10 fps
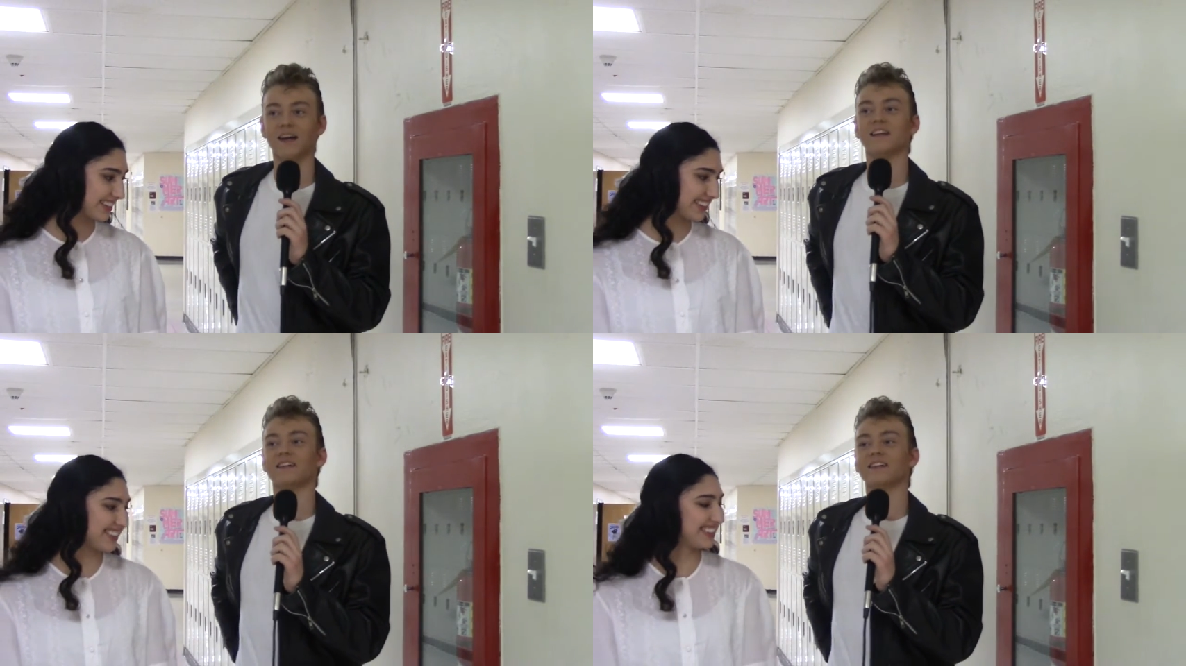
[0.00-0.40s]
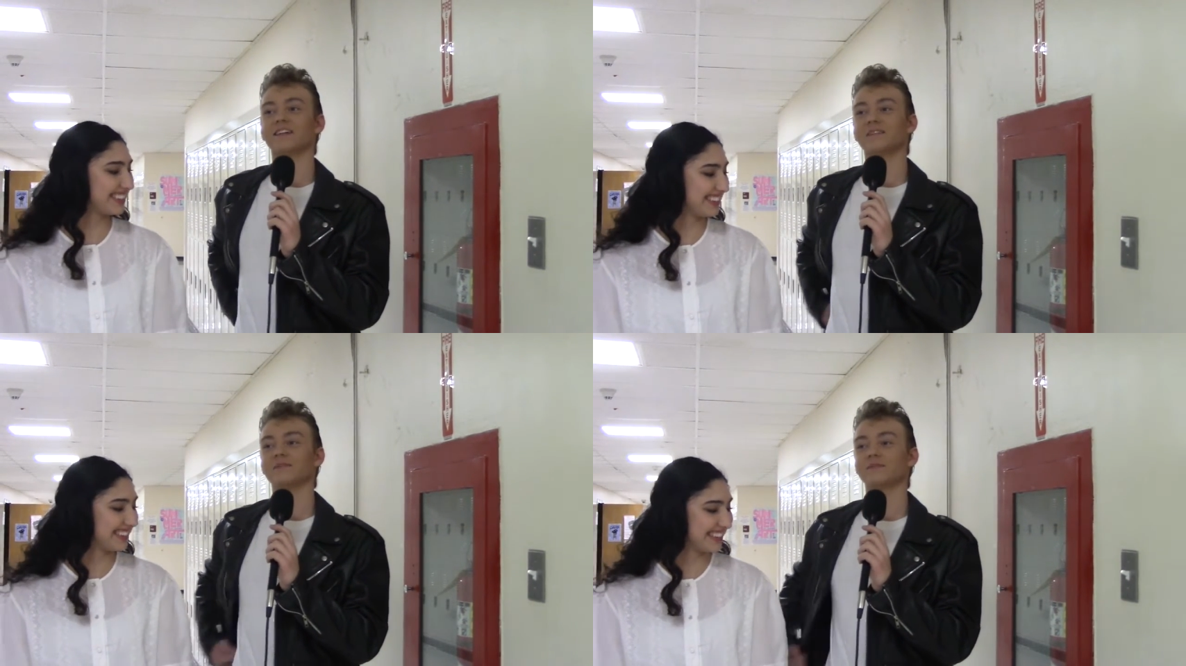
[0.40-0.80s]
Speaker 1: and
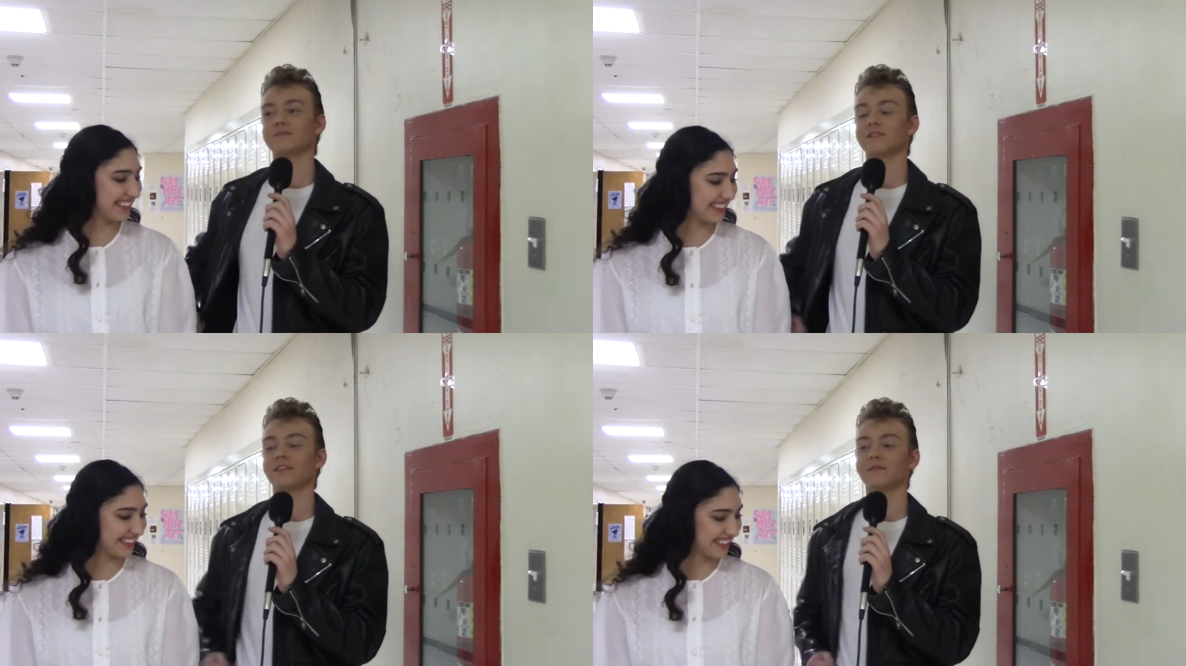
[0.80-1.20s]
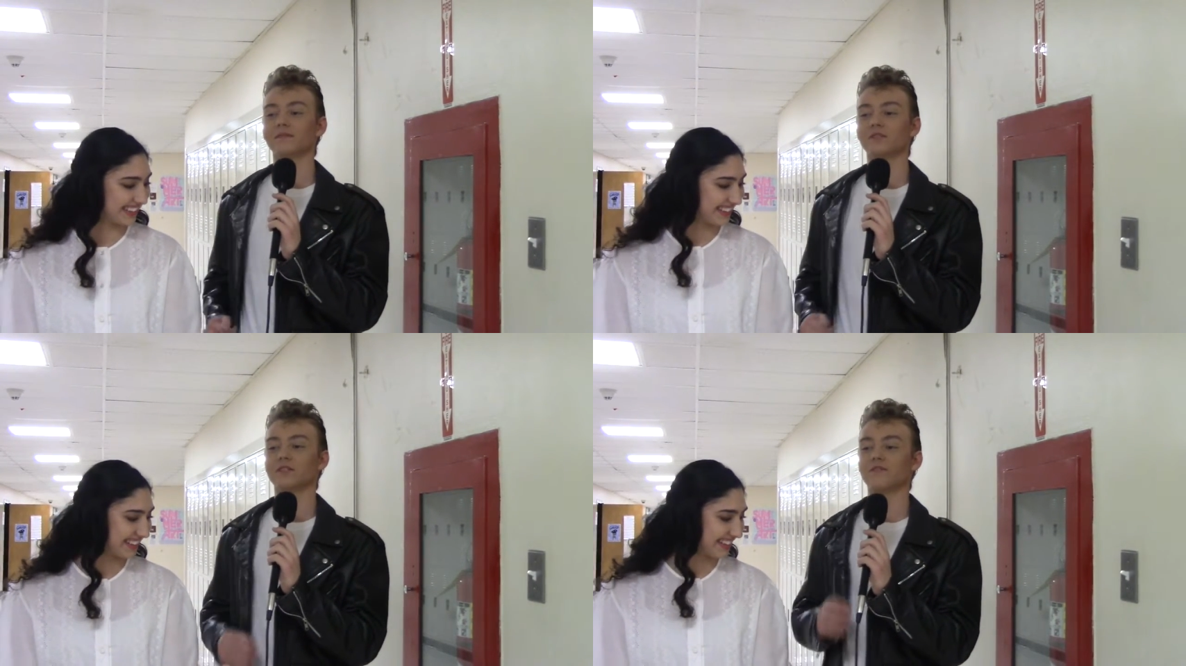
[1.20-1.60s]
um,
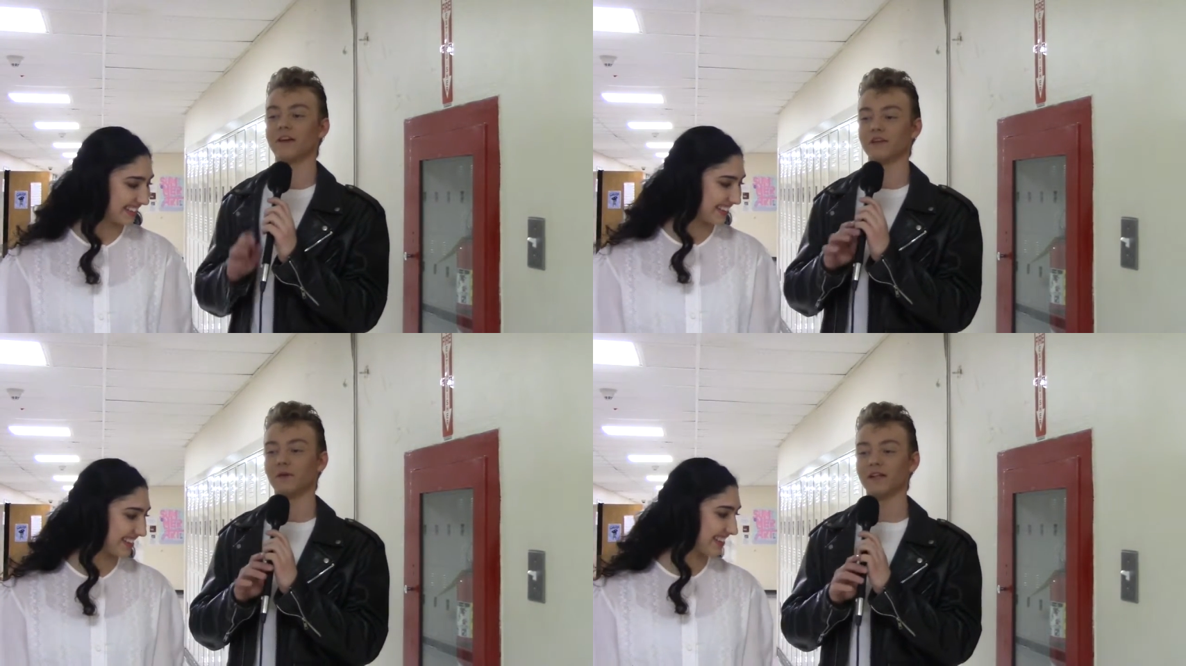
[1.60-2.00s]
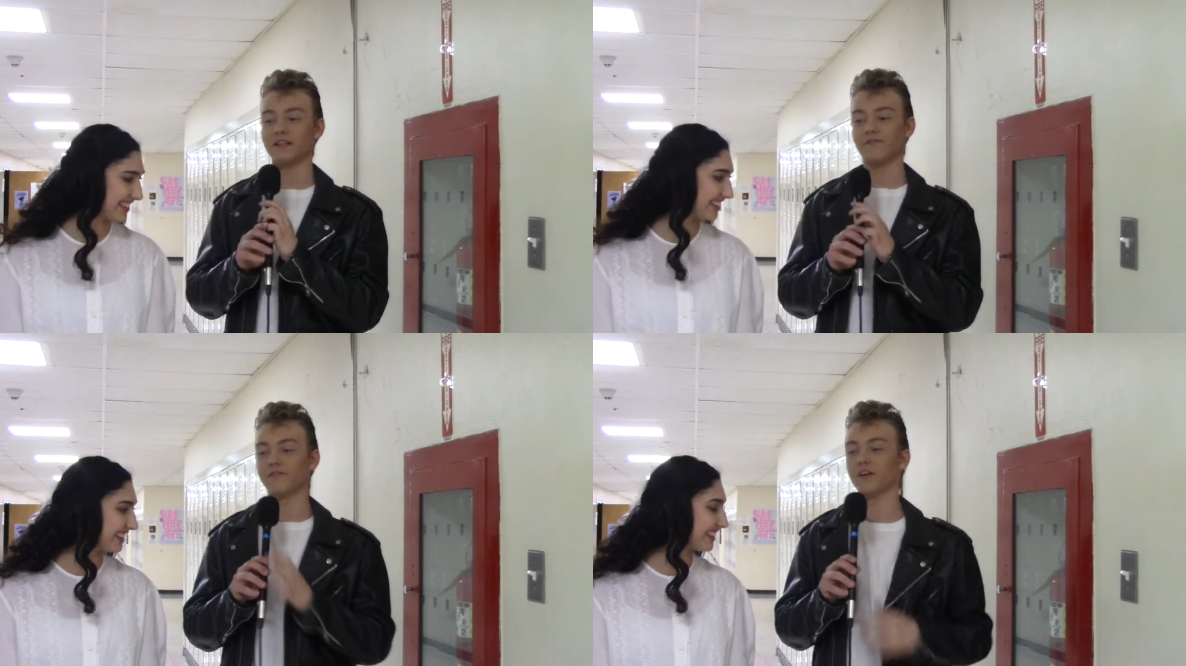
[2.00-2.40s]
just the fact that we get
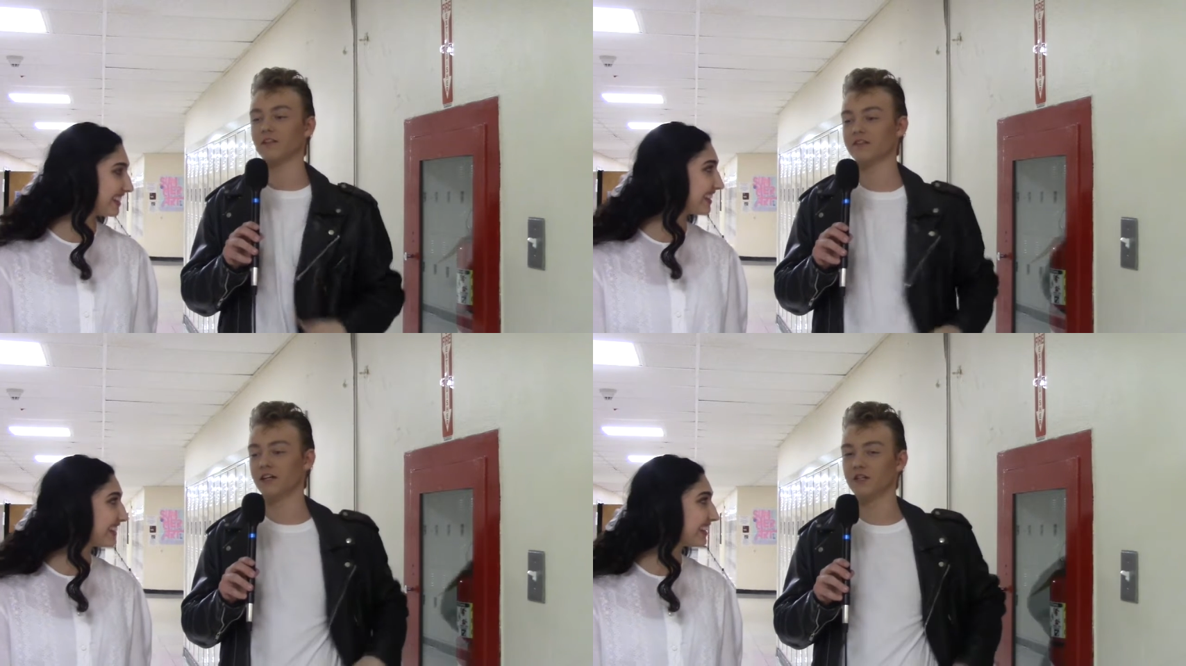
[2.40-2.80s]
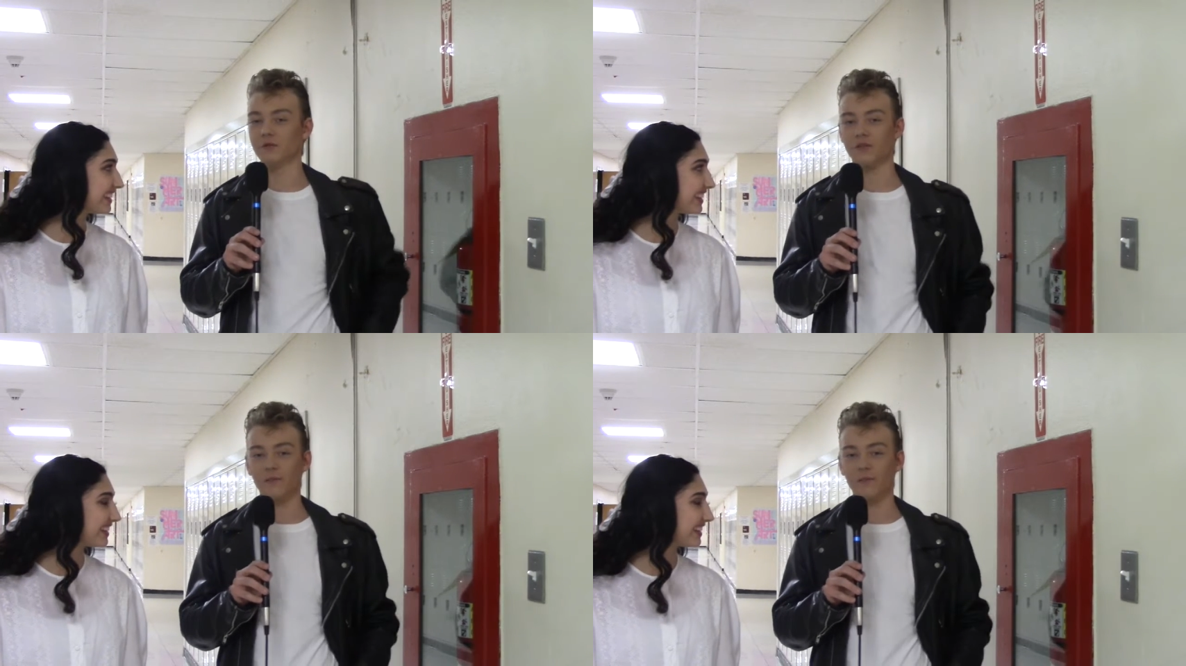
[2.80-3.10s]
to have fun on stage with